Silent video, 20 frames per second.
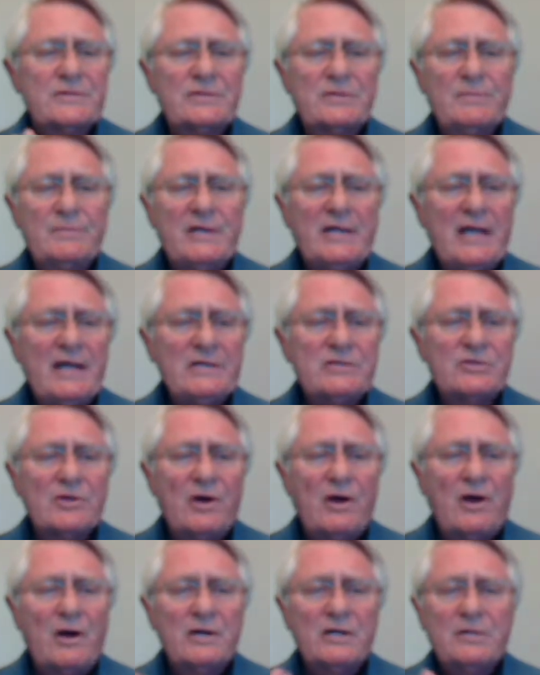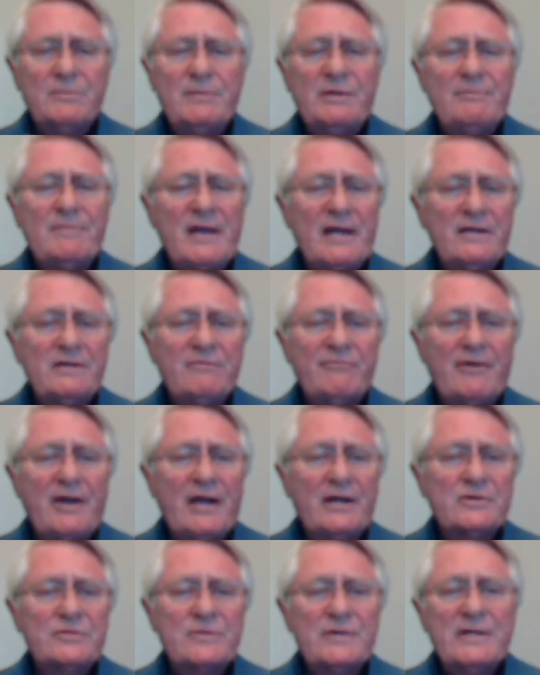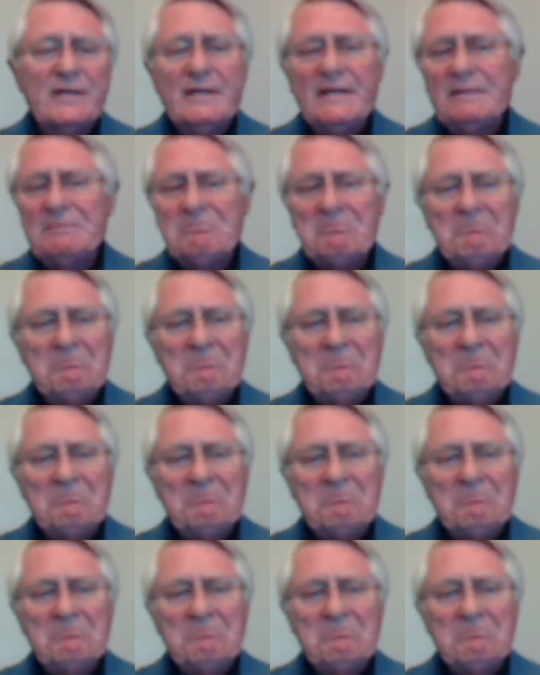it could be HR, it could be manufacturing,